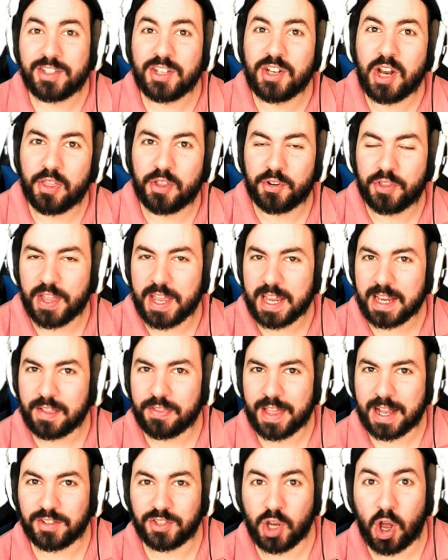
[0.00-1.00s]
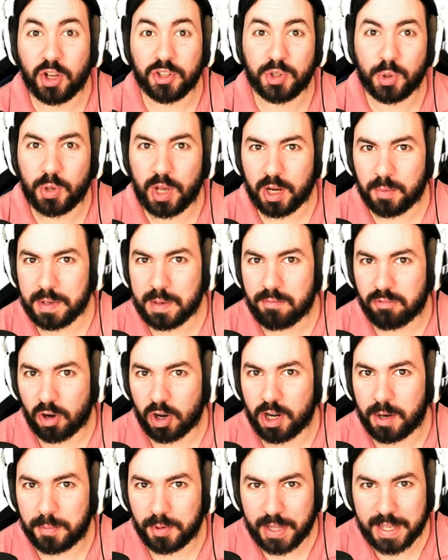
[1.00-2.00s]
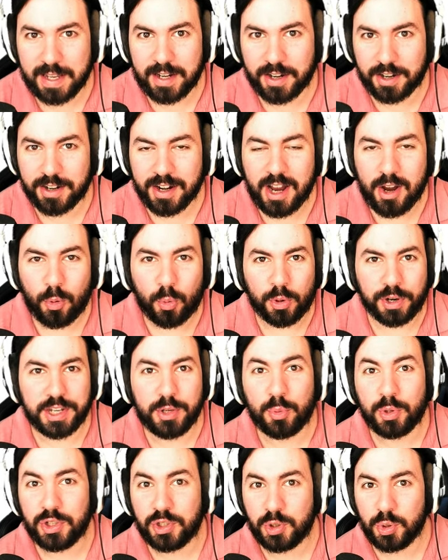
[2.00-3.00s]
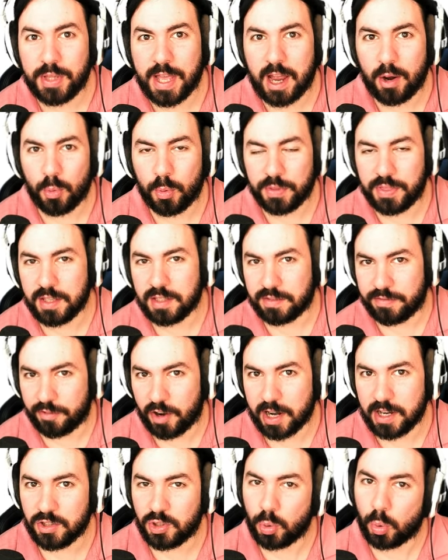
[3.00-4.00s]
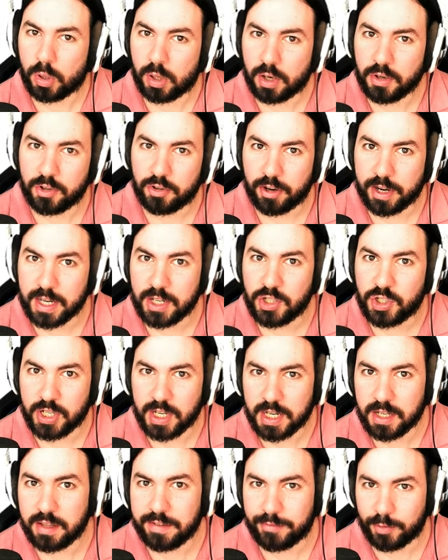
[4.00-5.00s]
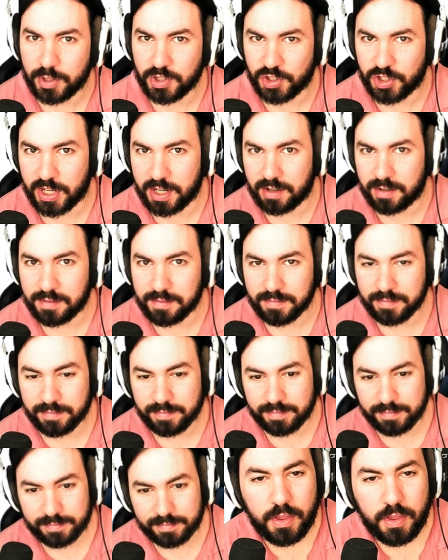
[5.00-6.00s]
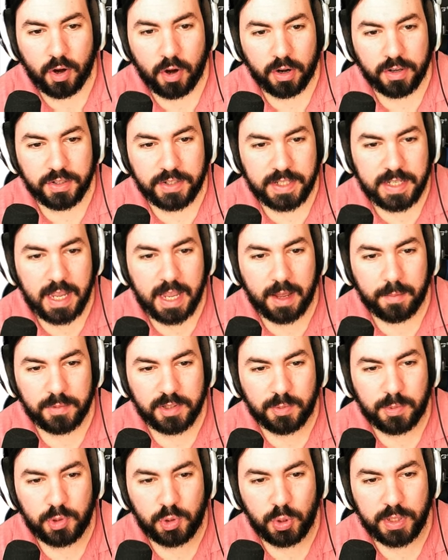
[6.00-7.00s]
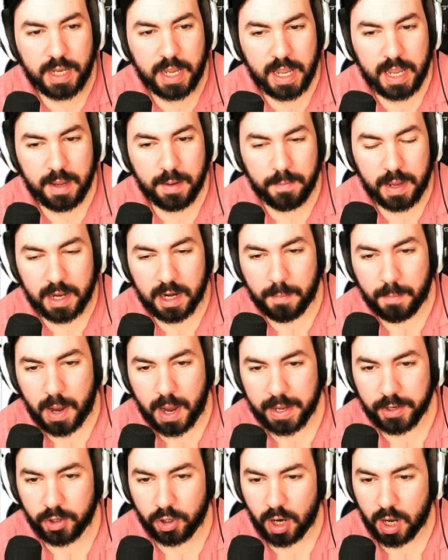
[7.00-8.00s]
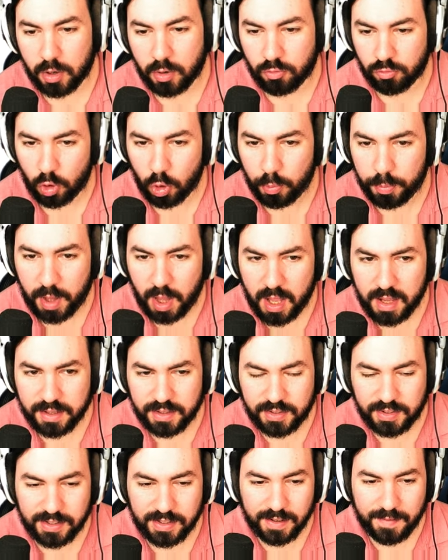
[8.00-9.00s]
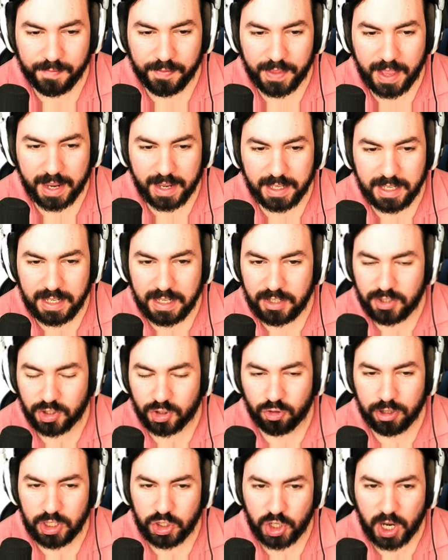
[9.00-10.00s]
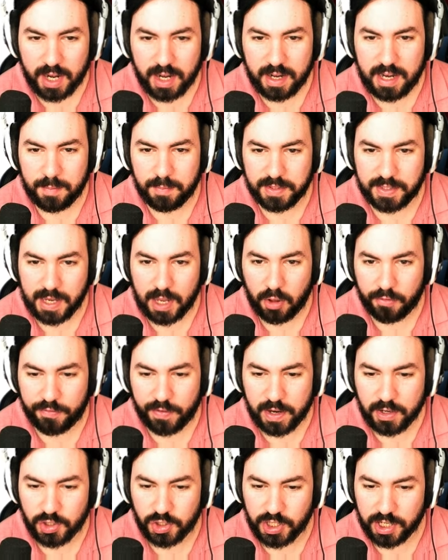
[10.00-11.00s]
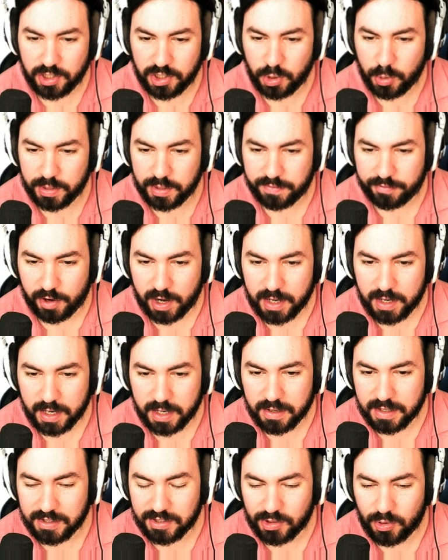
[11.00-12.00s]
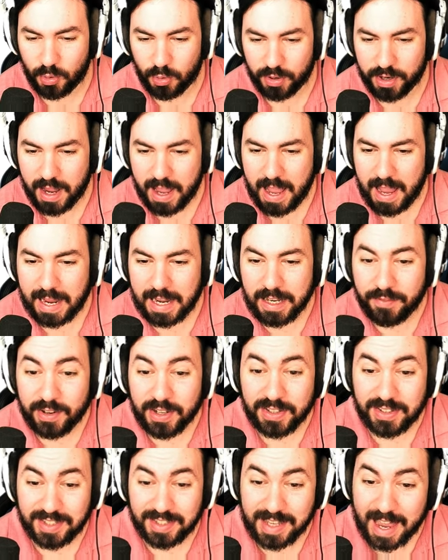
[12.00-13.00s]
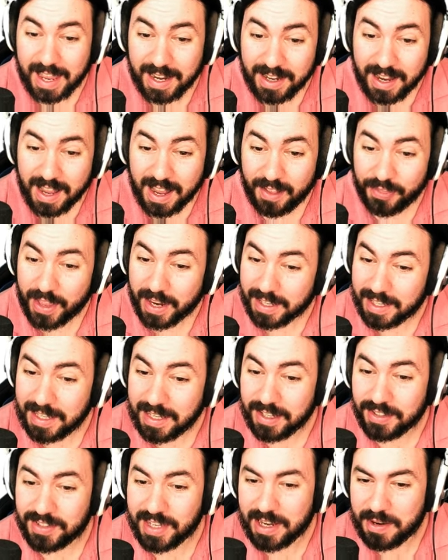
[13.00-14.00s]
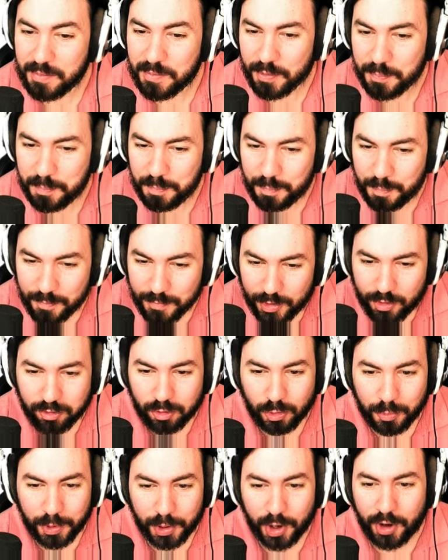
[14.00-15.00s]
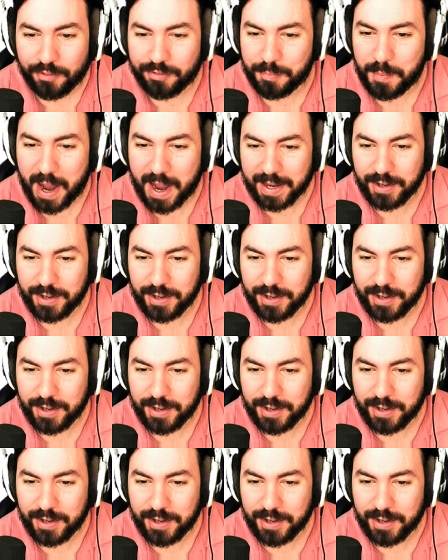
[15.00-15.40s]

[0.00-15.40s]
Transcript: that's another thing that's also going to be brought up later, where he would do that with his friends who were underage in the voice channel. There are D Ms between him and a minor on Roblox that he screenshotted himself and shared to his friend in Discord, and even said that he is a groomer of